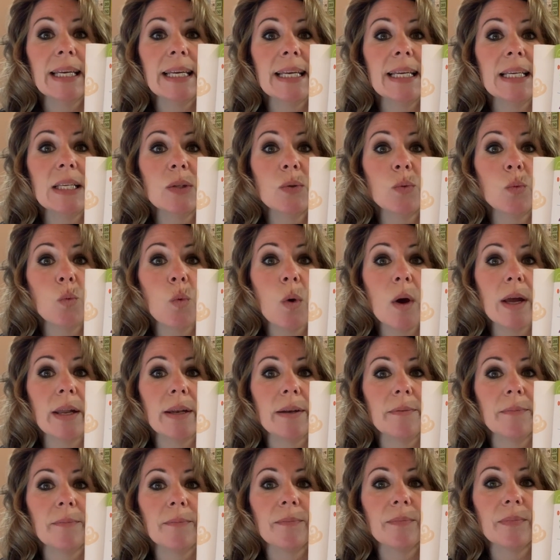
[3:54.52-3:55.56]
is 1.
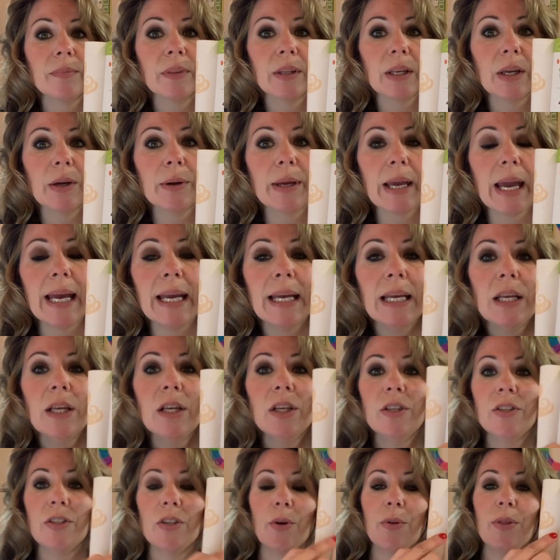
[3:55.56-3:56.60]
Okay,
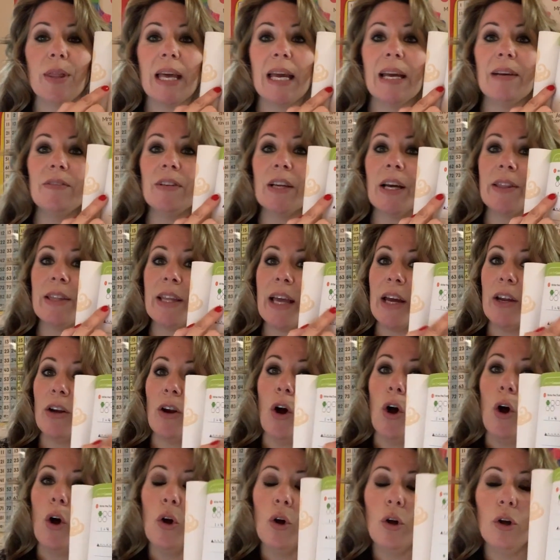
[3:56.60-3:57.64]
so they've done that
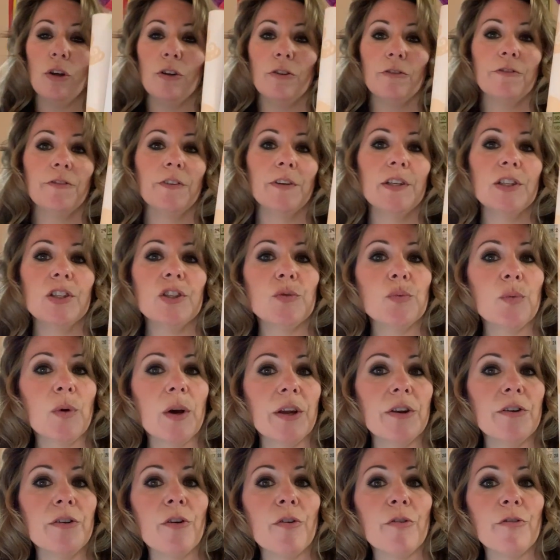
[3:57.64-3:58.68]
whole first
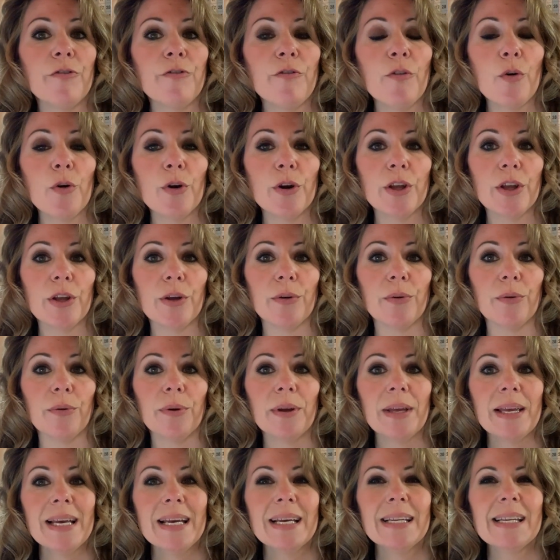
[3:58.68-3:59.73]
one for you.
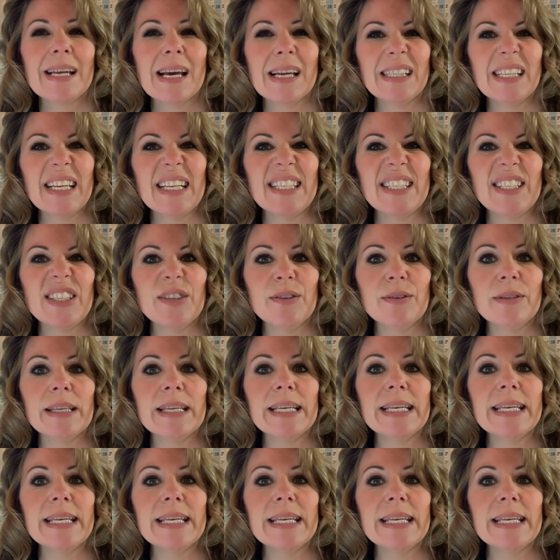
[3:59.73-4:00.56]
Now let's do the